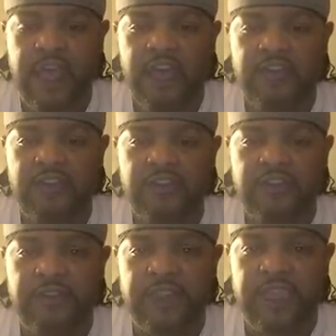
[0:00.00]

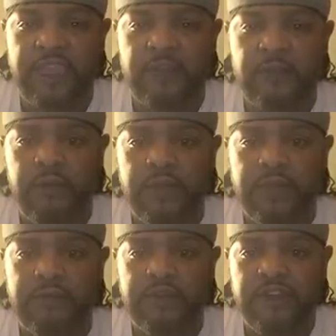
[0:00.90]
understand what
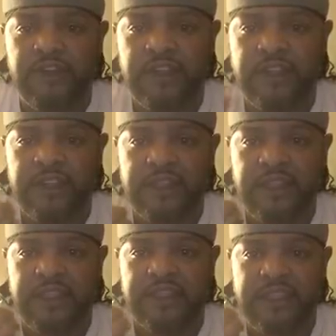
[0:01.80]
the person
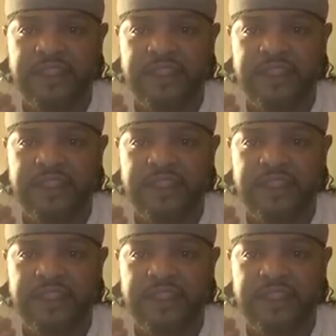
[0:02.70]
is